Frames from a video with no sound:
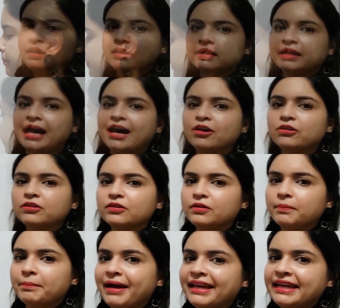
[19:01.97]
Now,
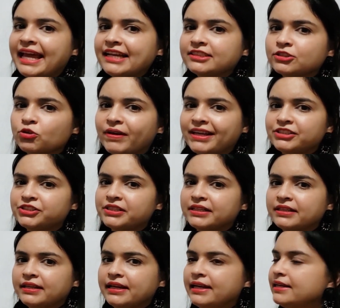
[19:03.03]
my next
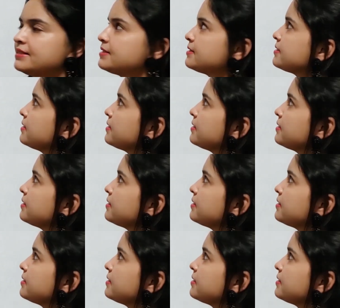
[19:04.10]
question is